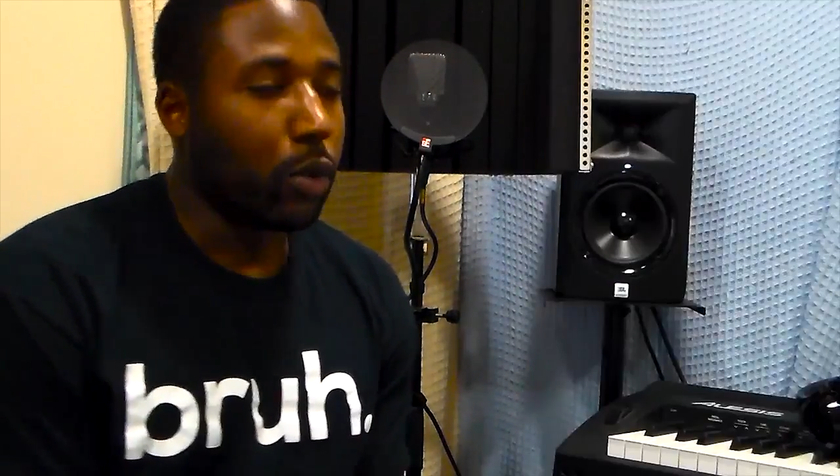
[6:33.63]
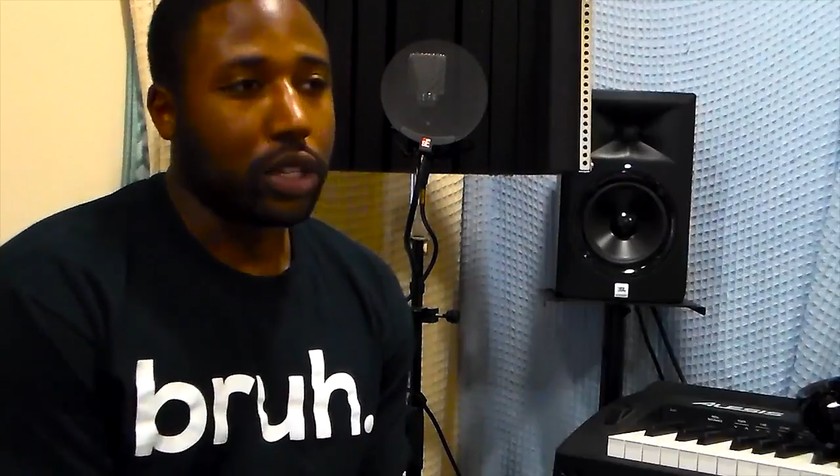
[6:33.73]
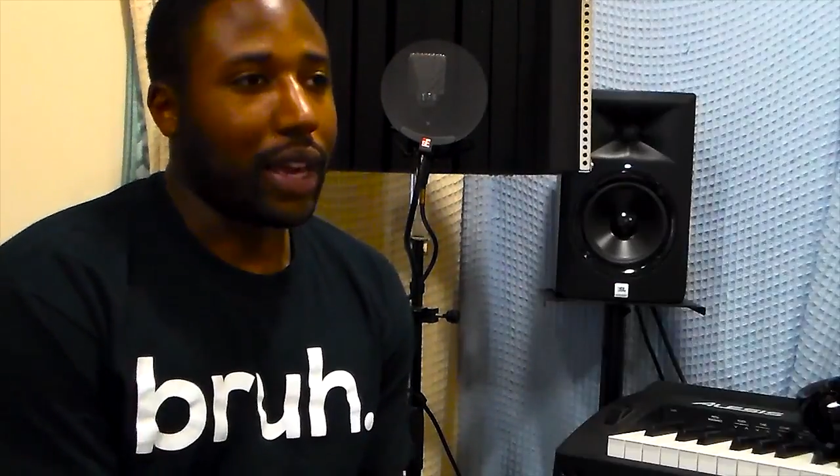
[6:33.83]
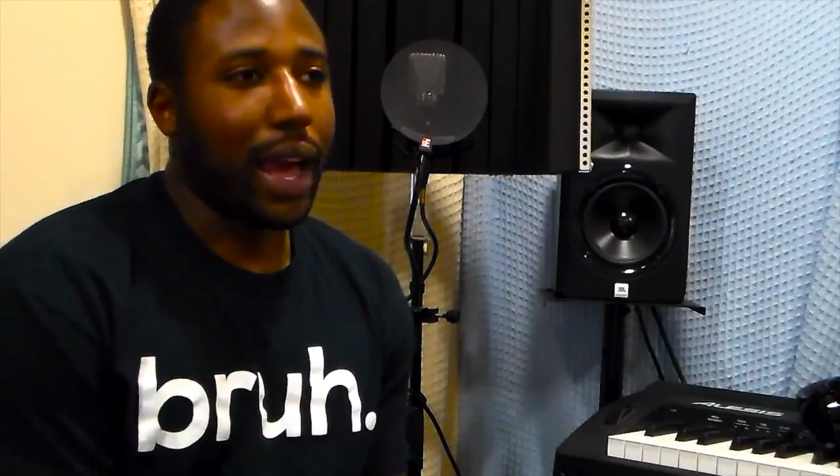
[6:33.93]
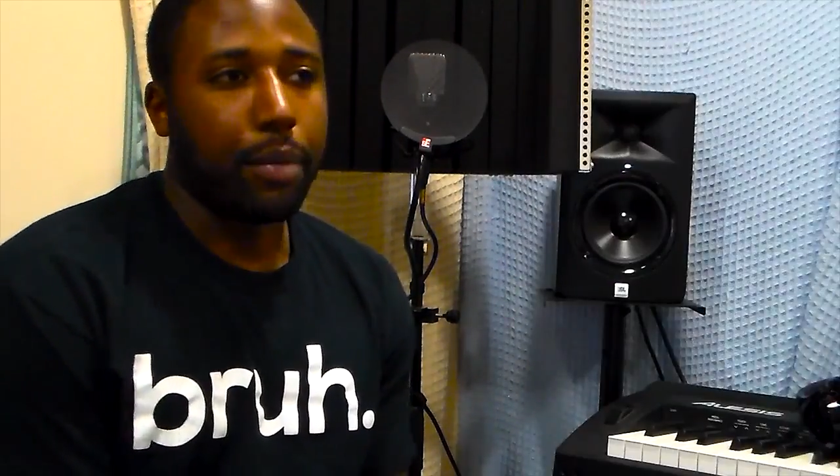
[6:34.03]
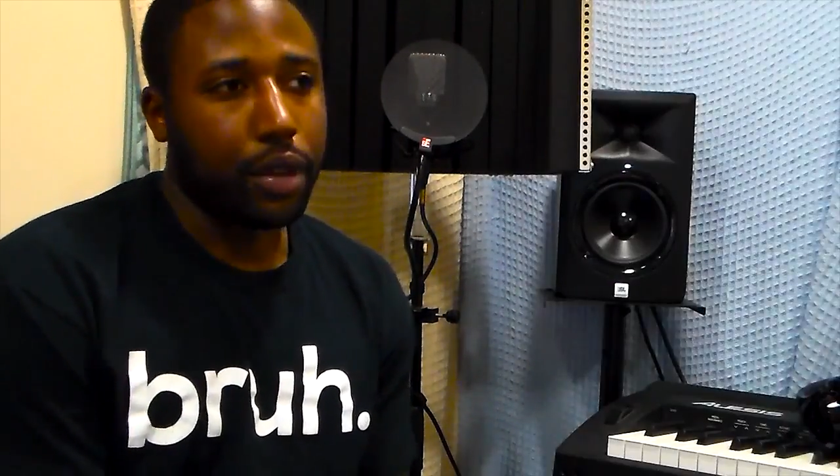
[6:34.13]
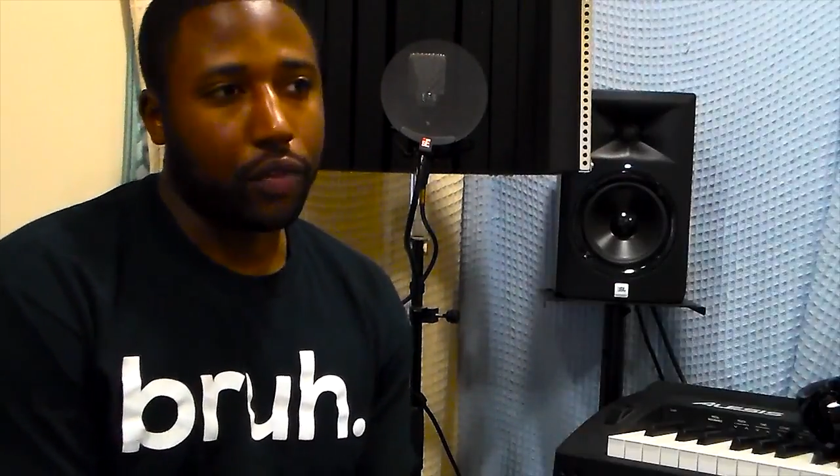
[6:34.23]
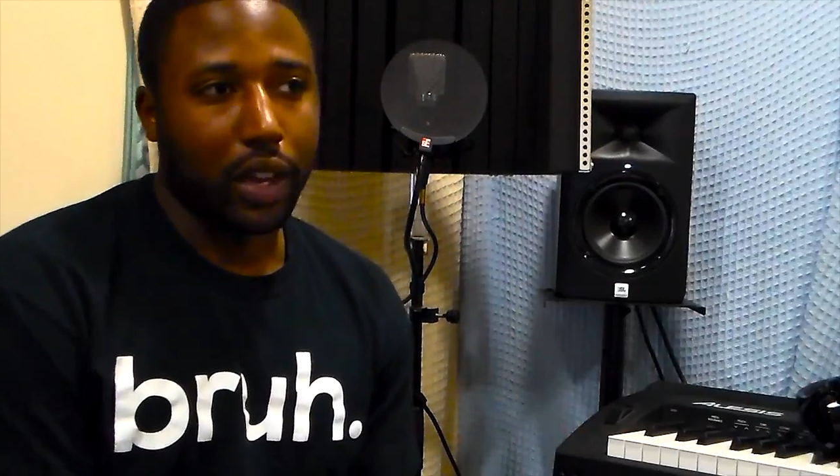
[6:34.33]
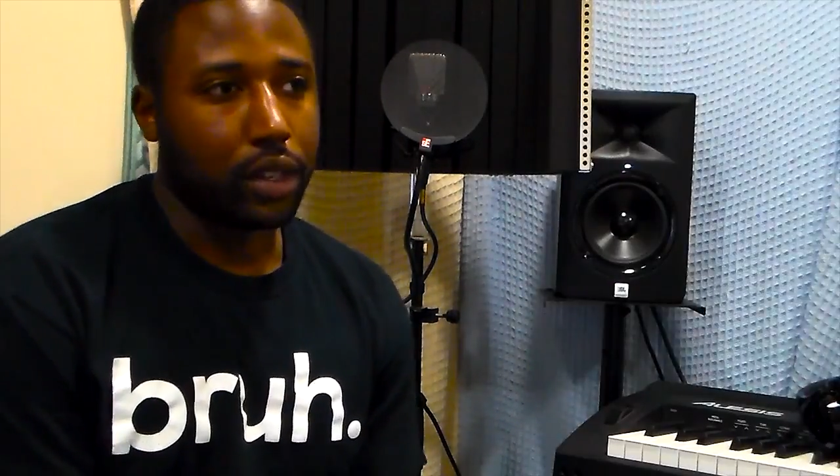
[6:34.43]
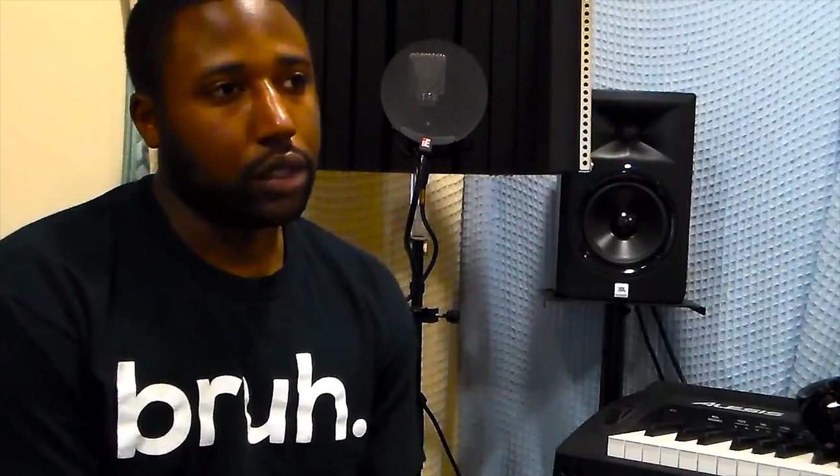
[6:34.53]
It wasn't
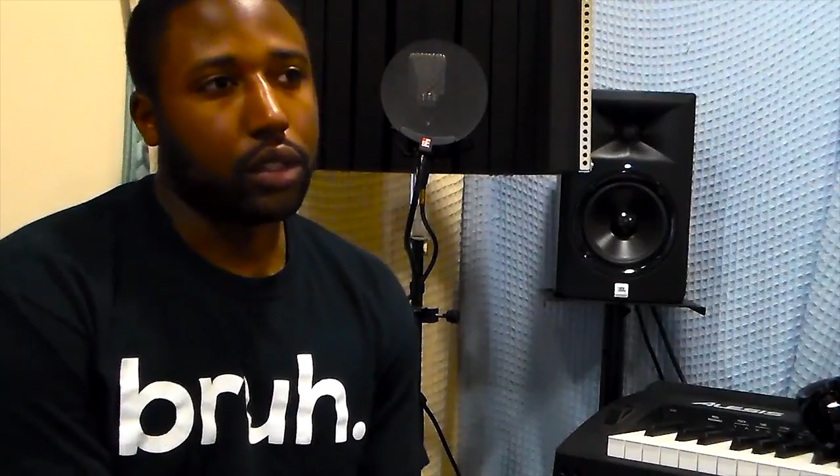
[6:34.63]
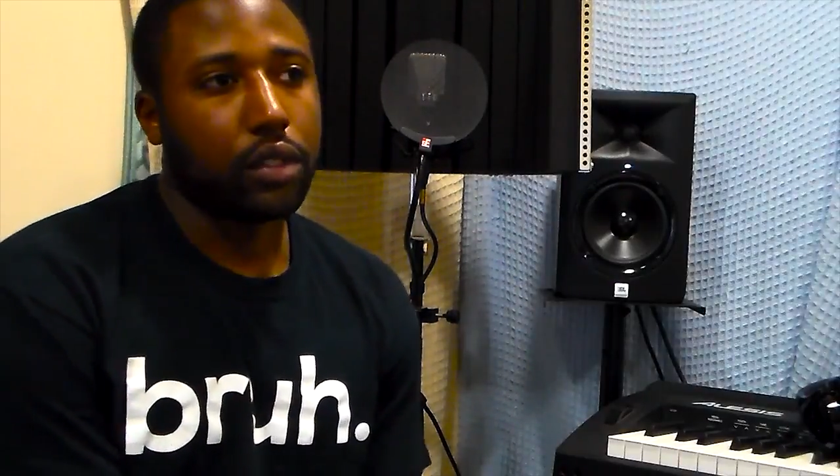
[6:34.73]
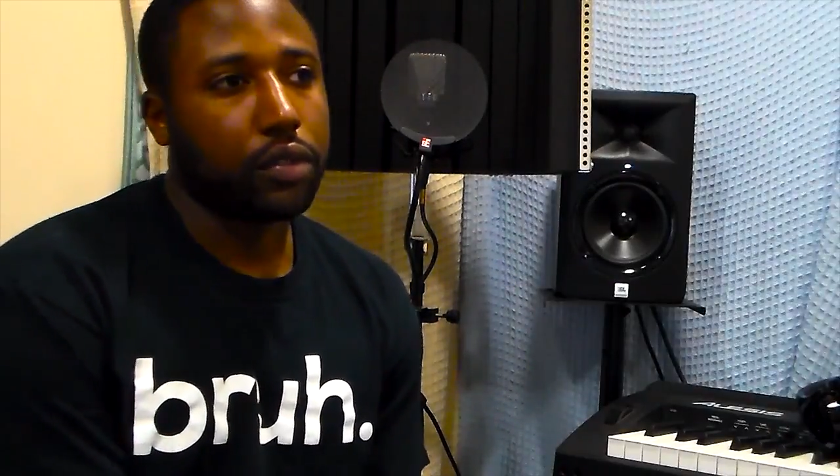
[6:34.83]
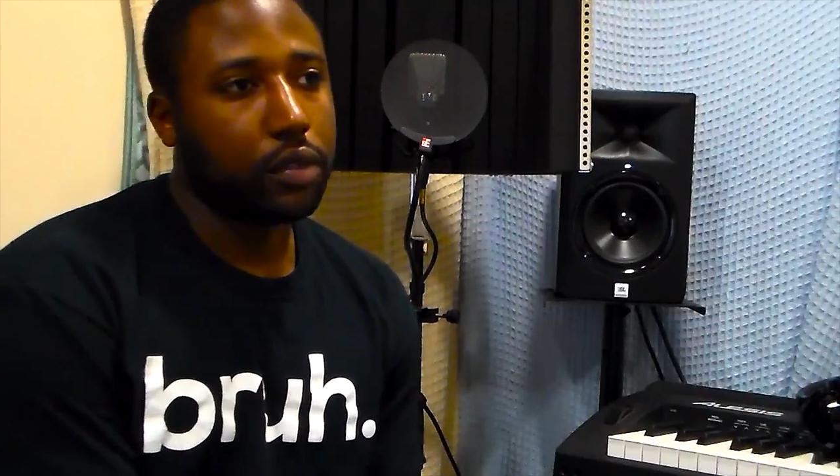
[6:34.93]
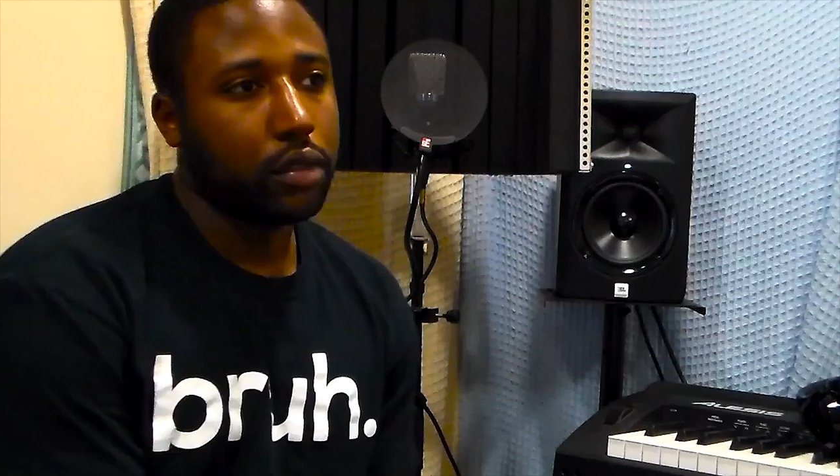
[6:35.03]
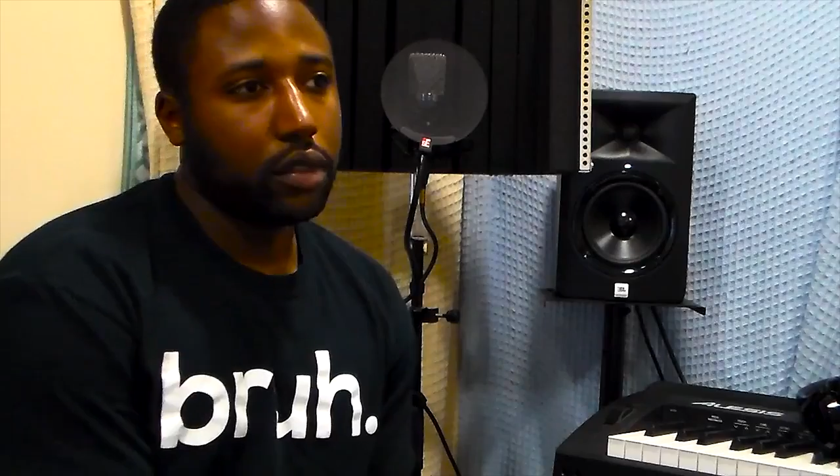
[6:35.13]
happening fast enough.